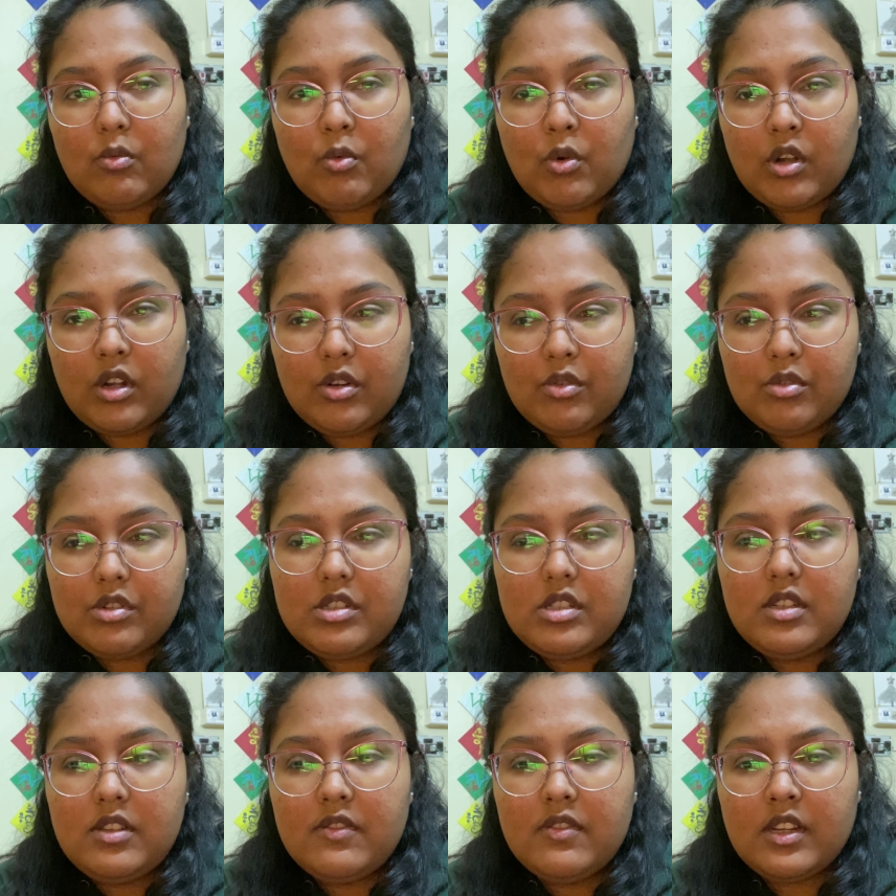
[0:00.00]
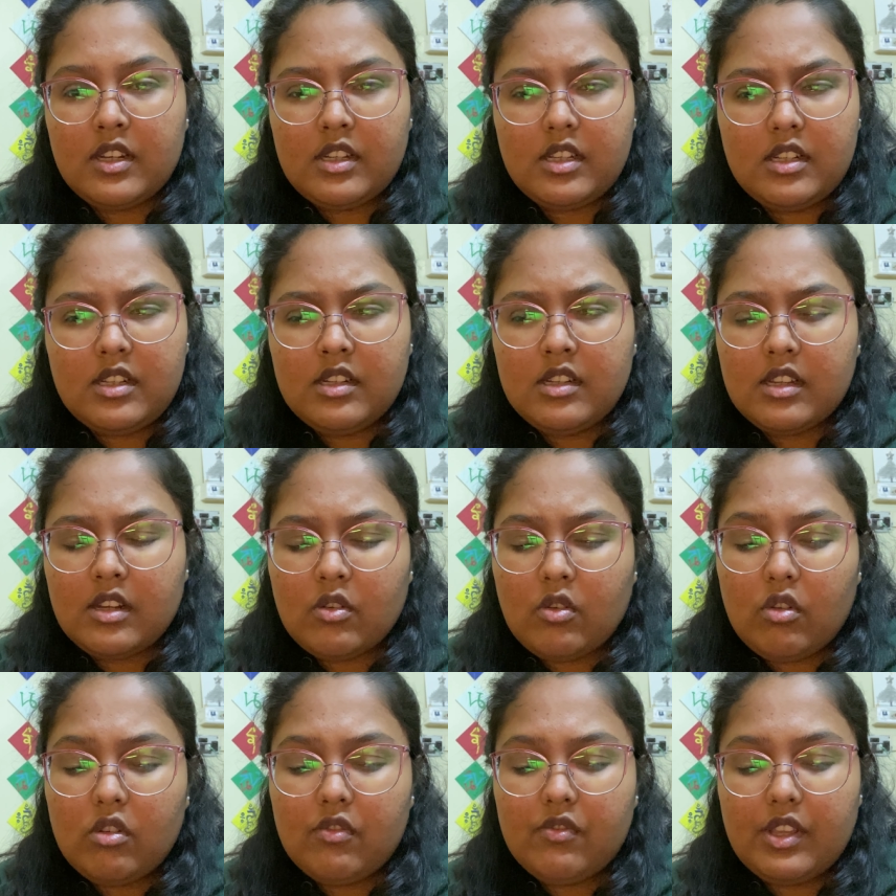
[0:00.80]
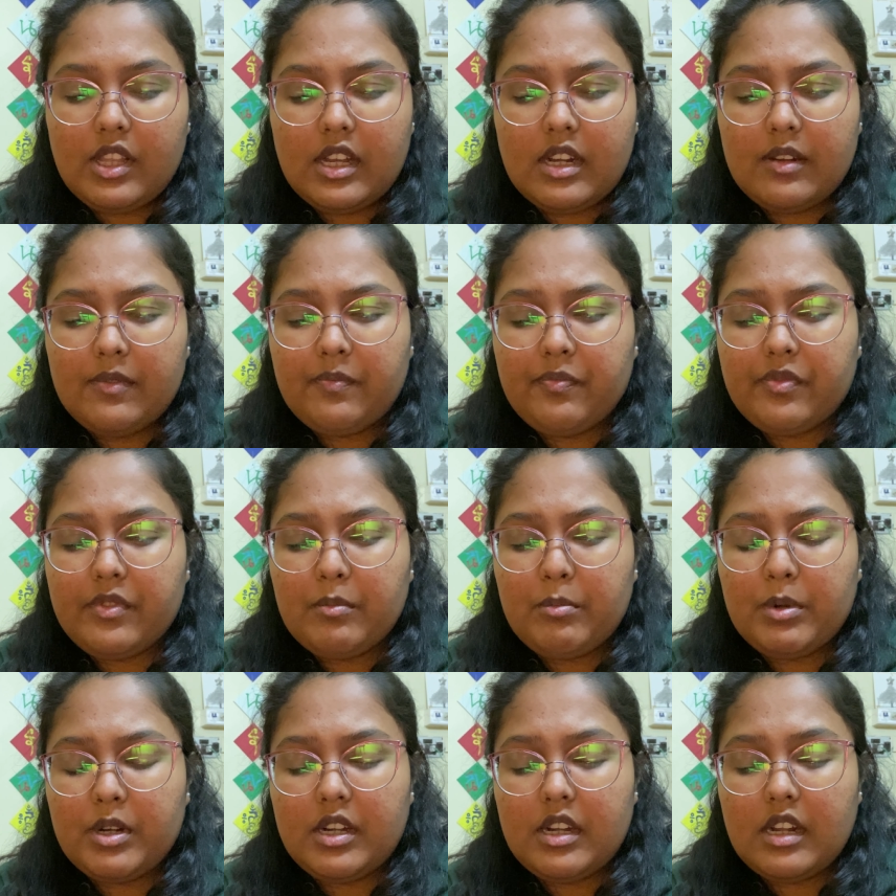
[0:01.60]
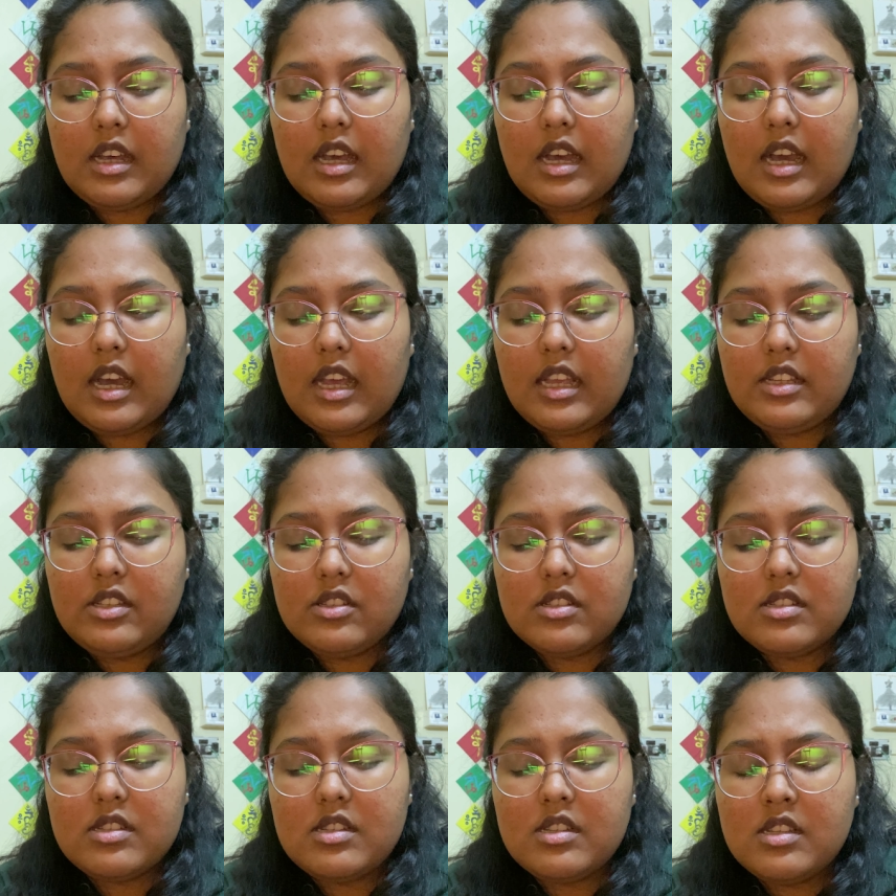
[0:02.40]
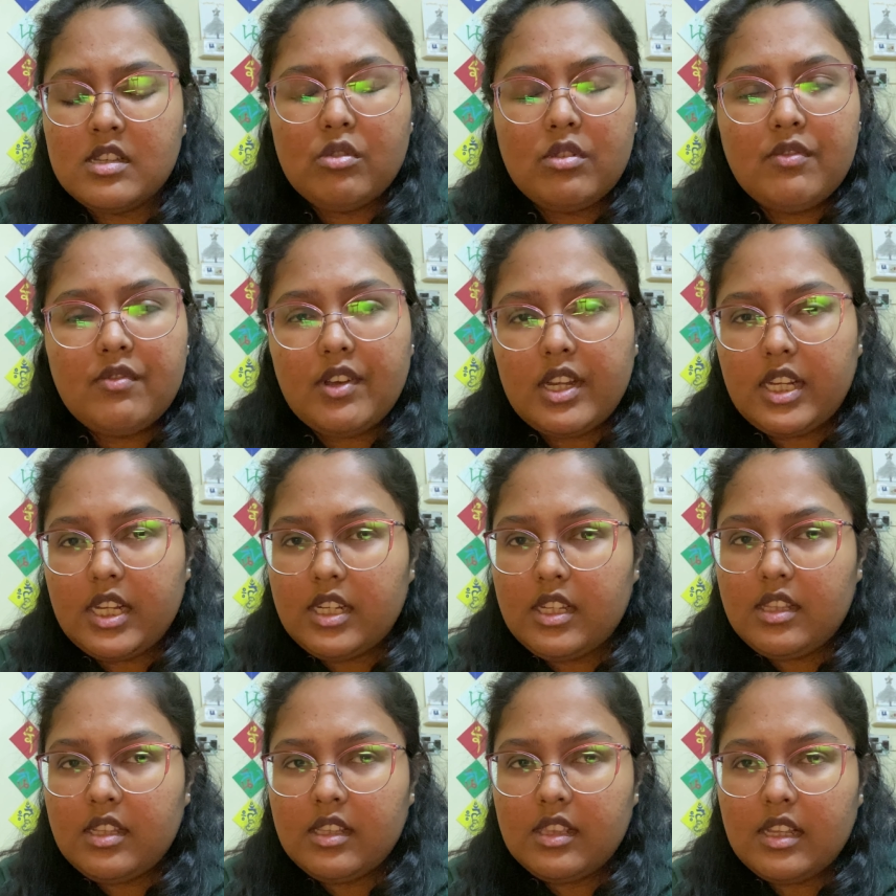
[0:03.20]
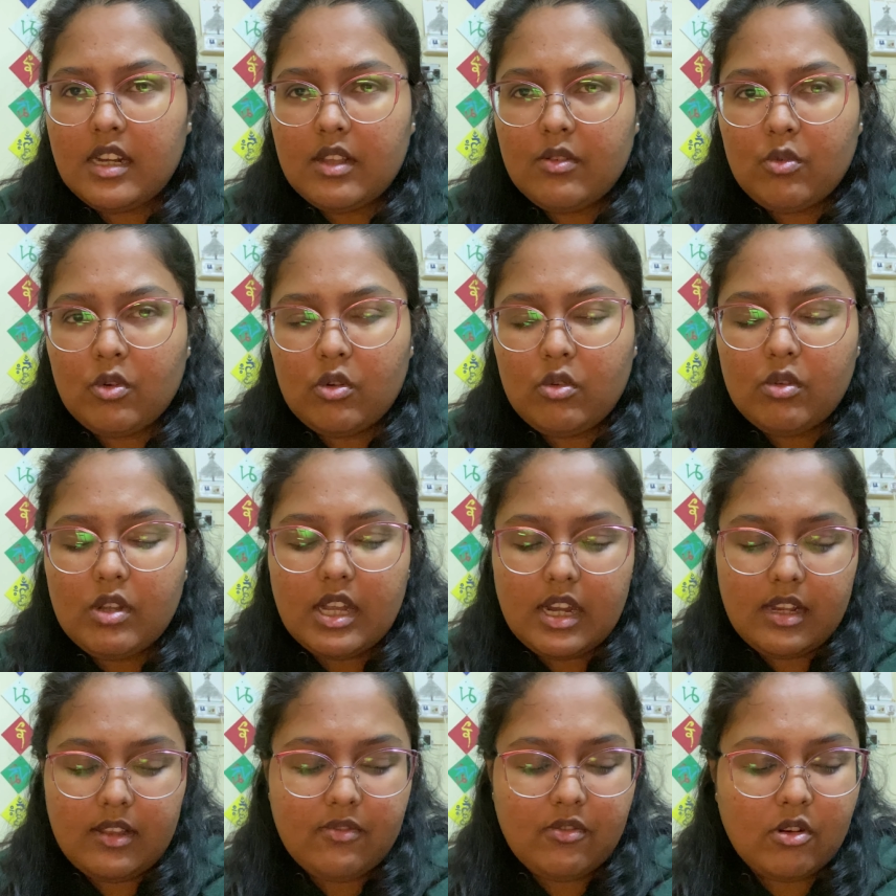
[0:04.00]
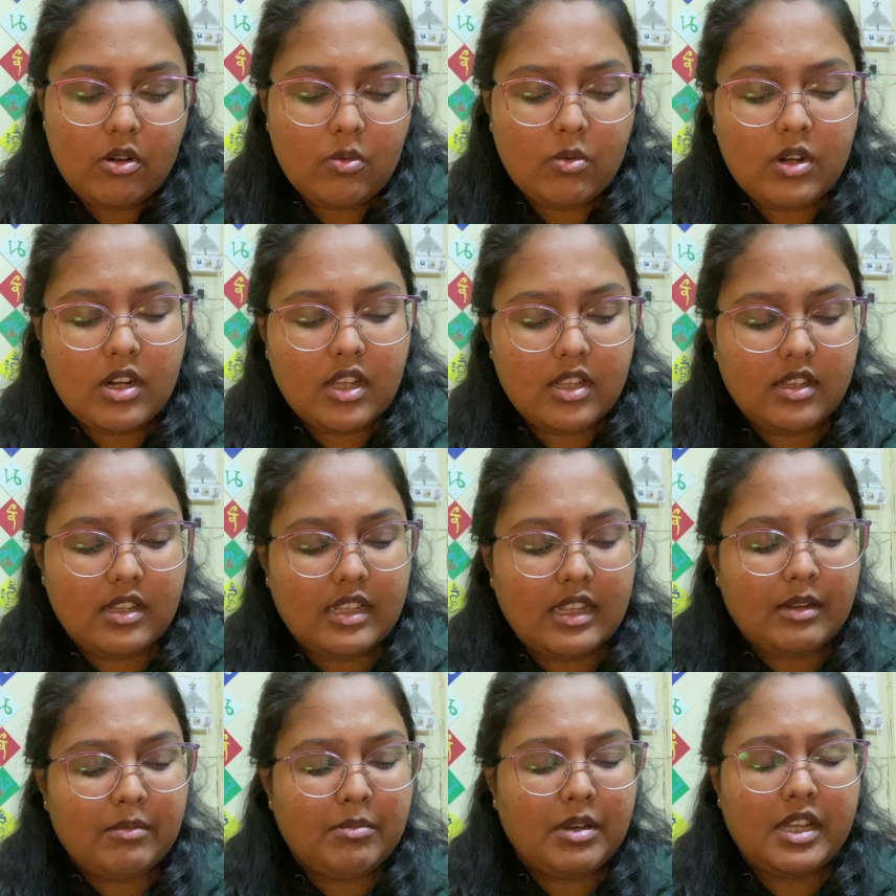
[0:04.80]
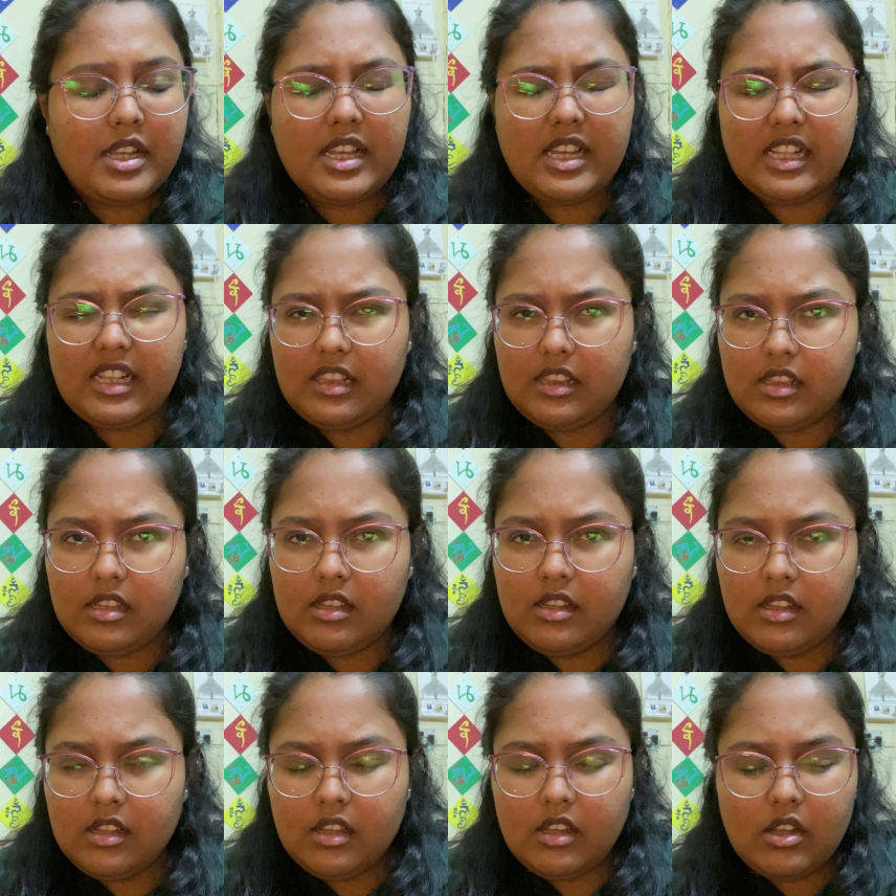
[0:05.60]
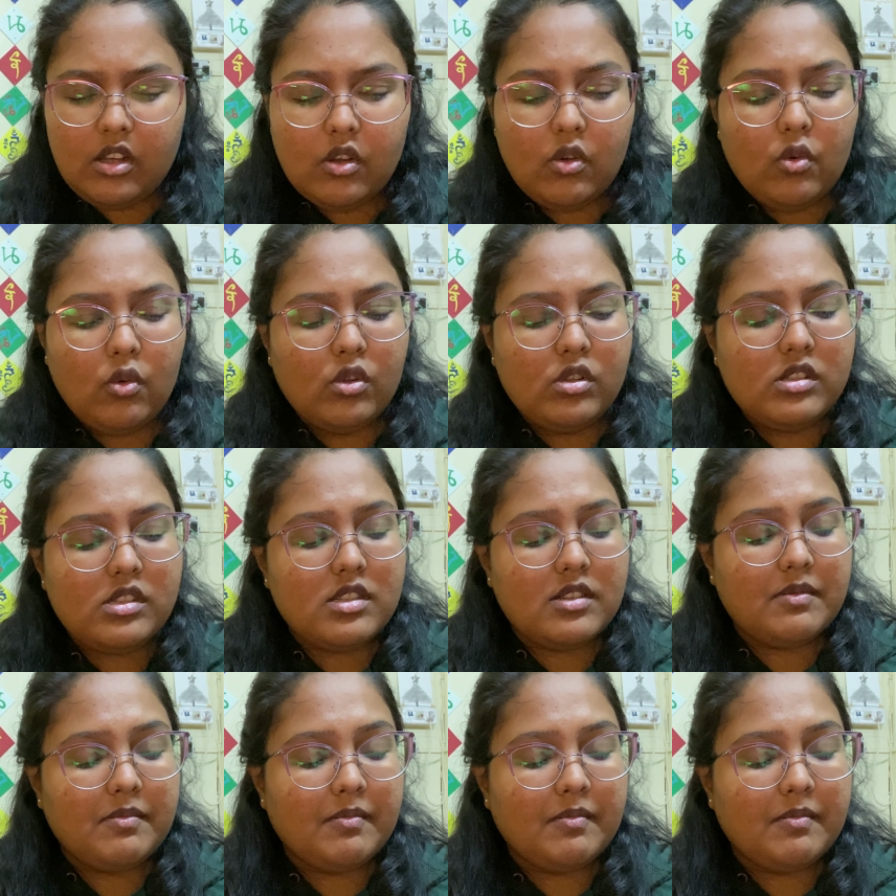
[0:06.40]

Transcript: wanted to achieve and didn't and all of that. But I just couldn't find anything that I want to carry forward other than my health goals.